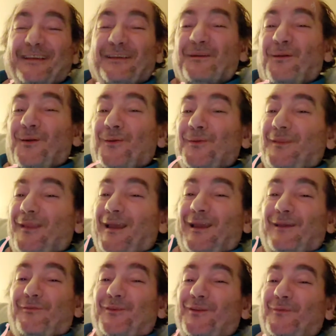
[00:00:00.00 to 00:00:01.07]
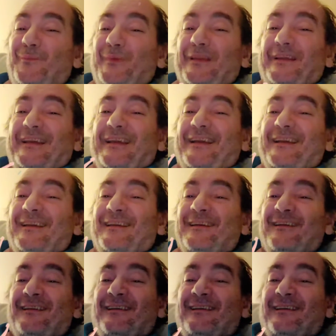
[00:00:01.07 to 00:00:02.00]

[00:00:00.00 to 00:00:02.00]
Your whole life could be a